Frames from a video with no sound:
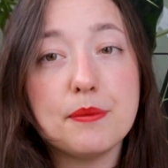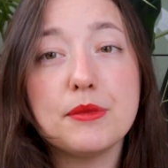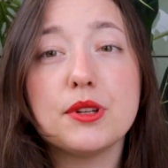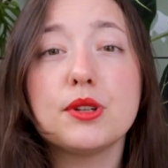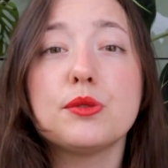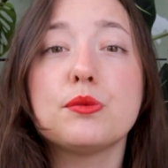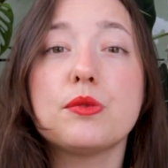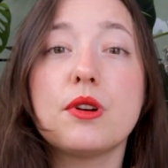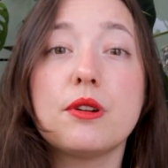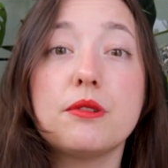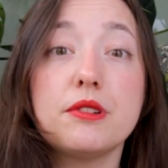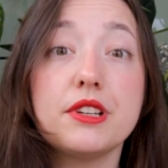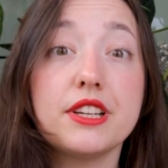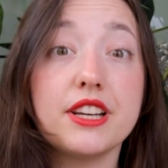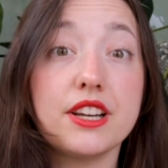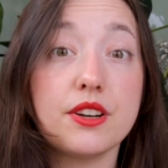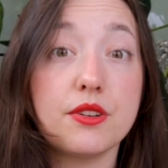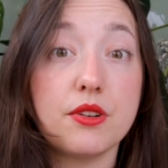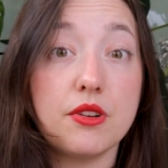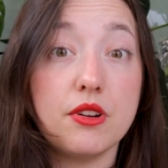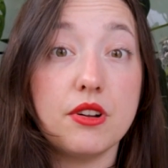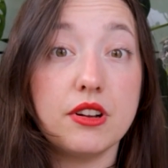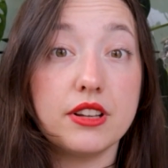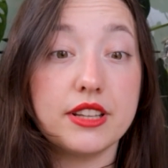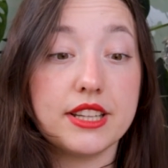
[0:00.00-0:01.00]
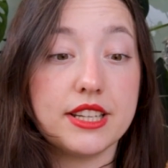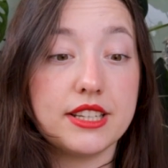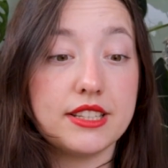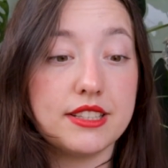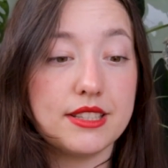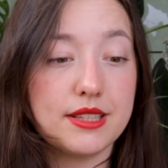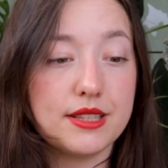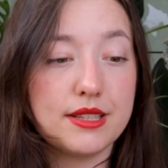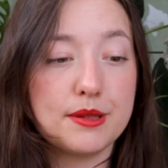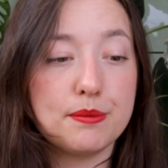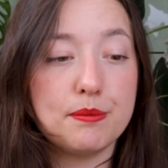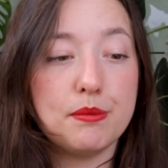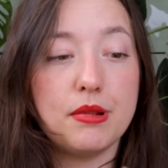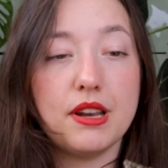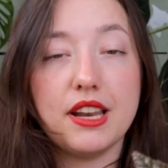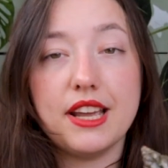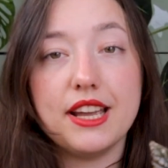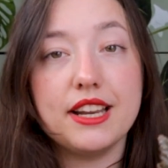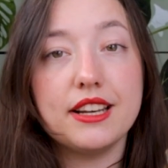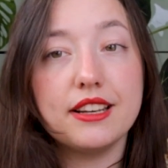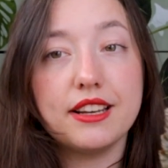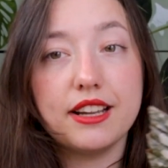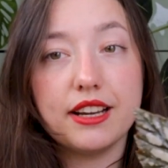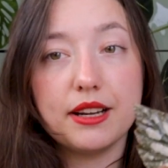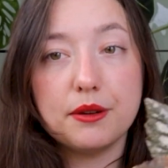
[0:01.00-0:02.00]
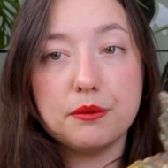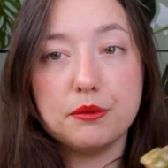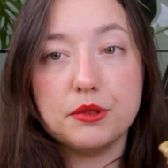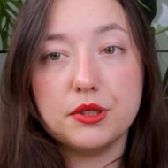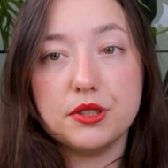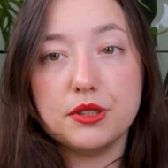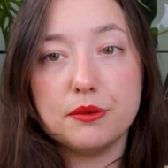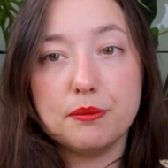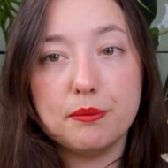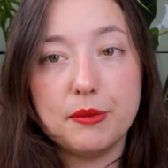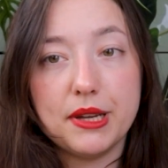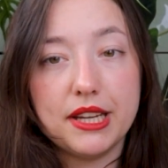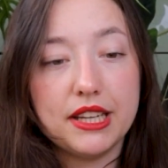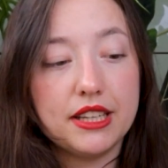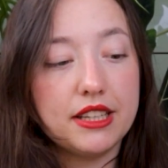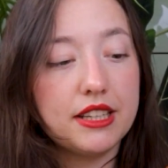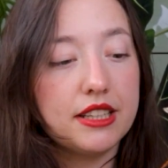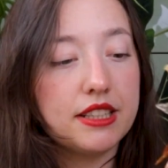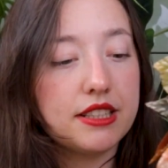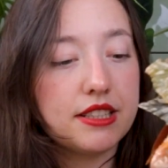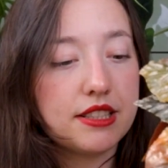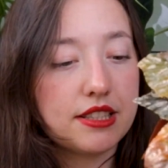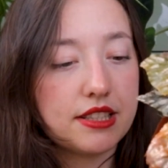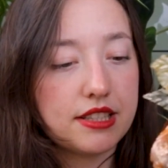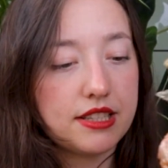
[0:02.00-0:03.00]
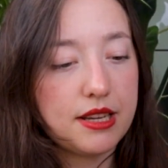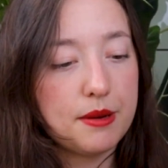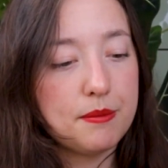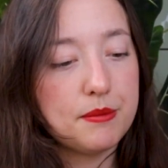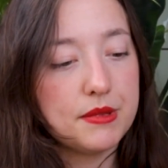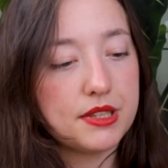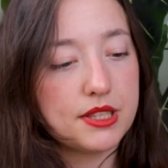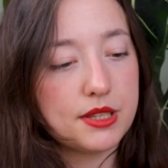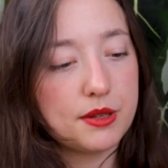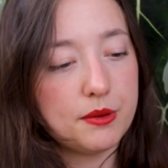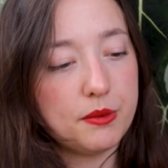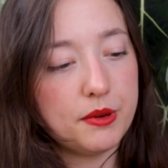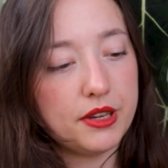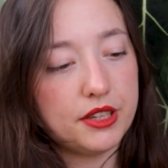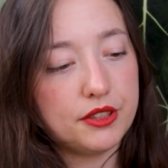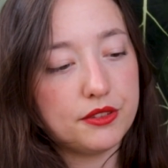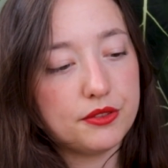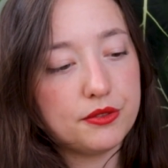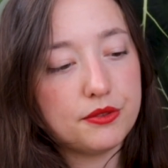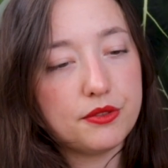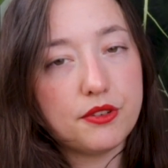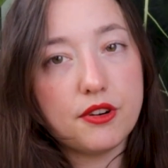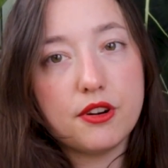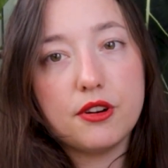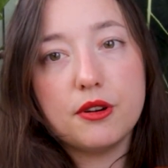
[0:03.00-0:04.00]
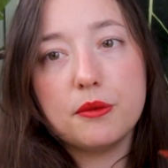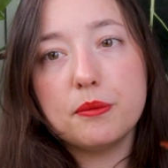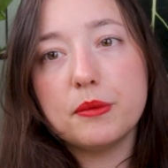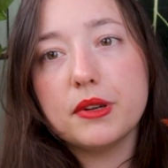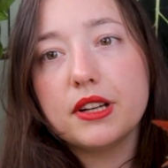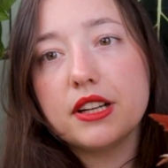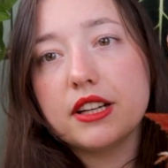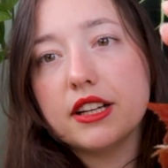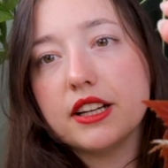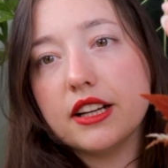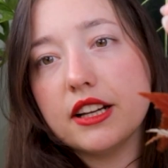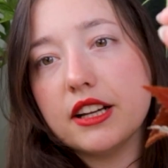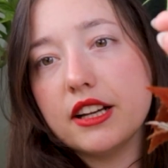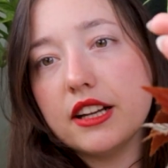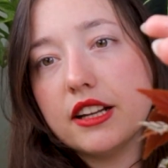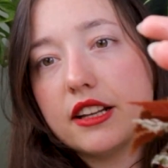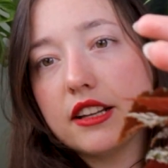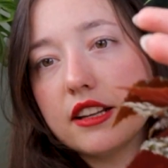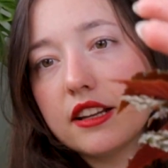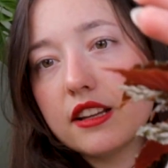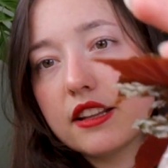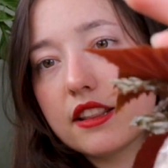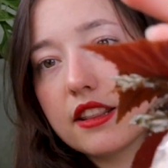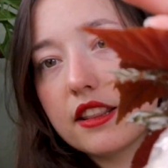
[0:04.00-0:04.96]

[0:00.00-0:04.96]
I'm not worried at all that this plant like wouldn't make it. The stem is quite firm and